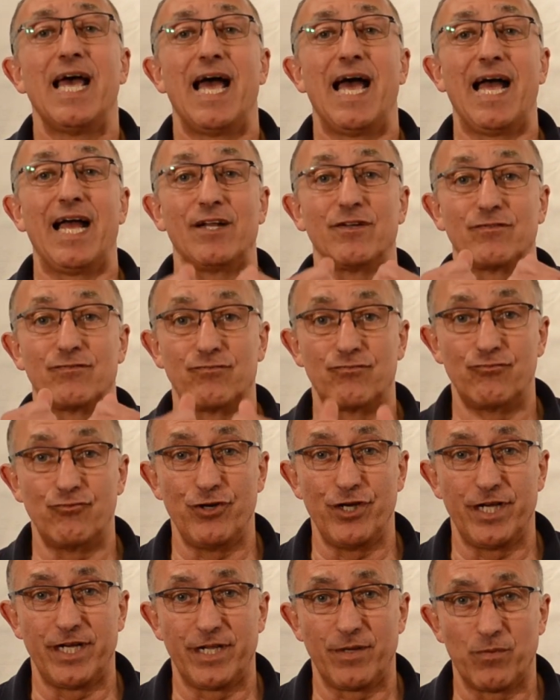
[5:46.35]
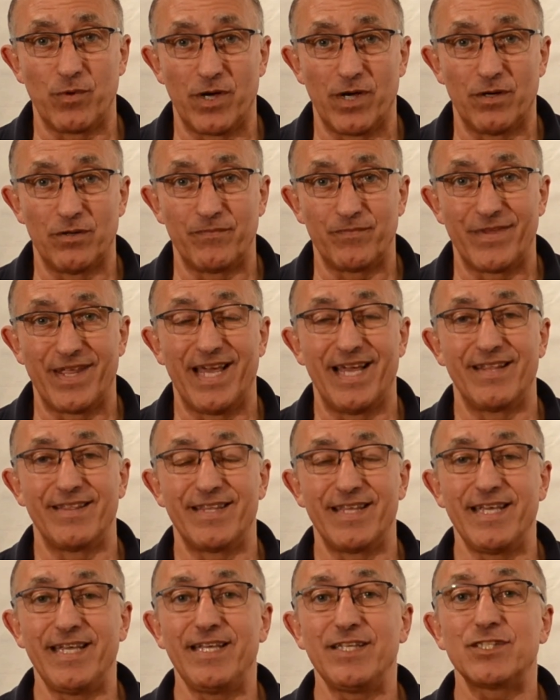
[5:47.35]
and really well. And
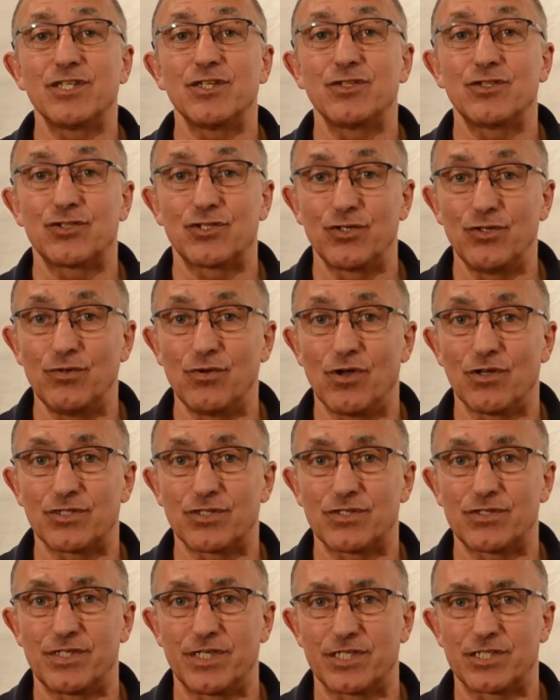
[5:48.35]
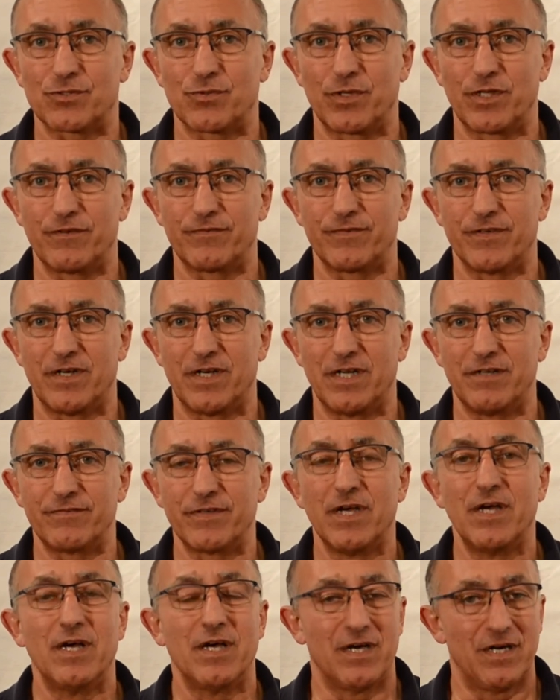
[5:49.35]
these 2 lots of 625
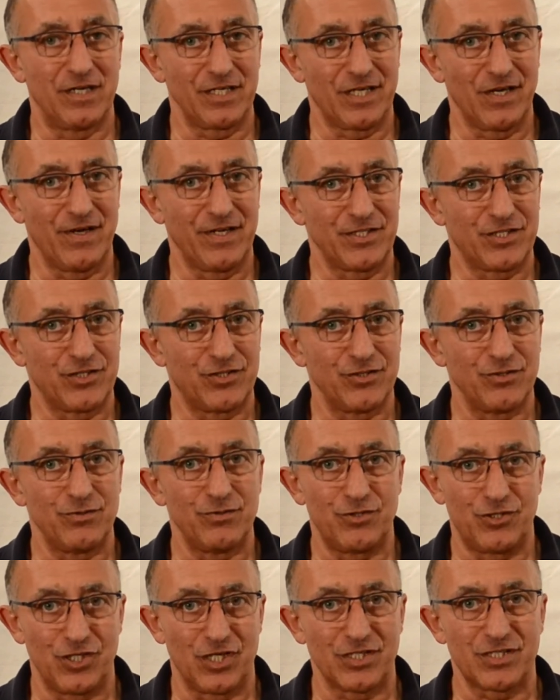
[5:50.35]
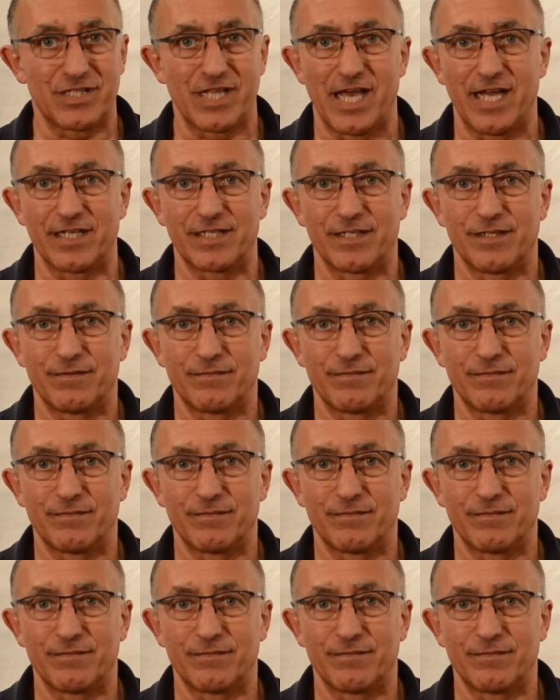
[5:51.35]
are going to do just that.